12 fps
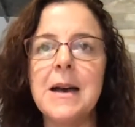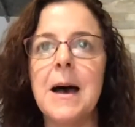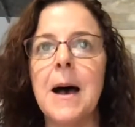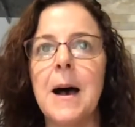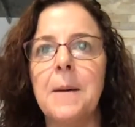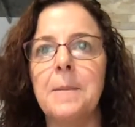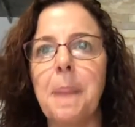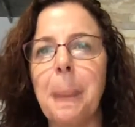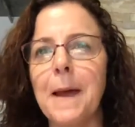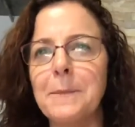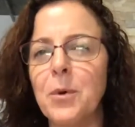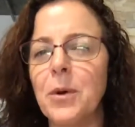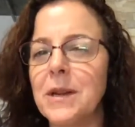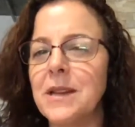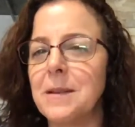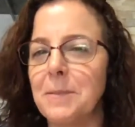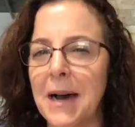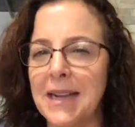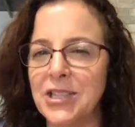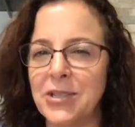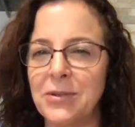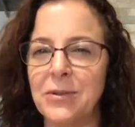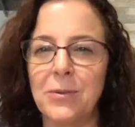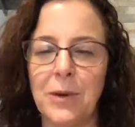I'm more into the buy
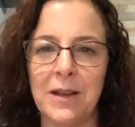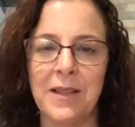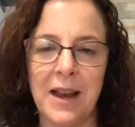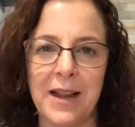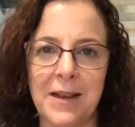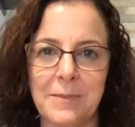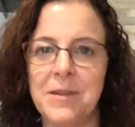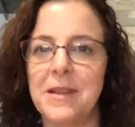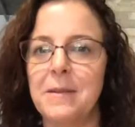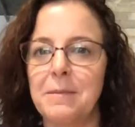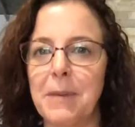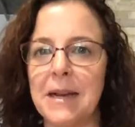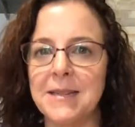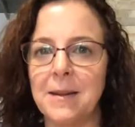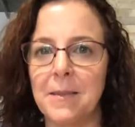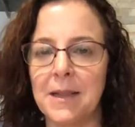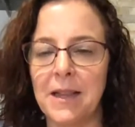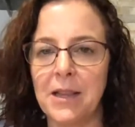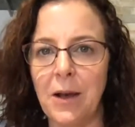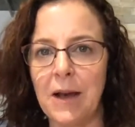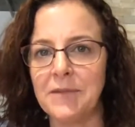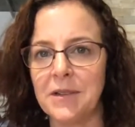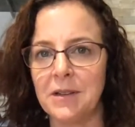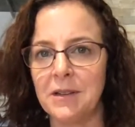two than I am to the buy something that you
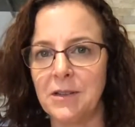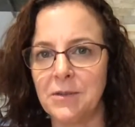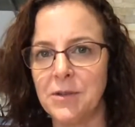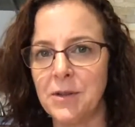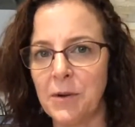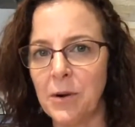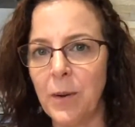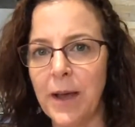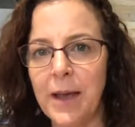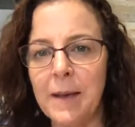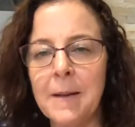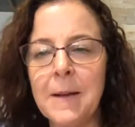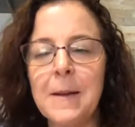have to use and throw away.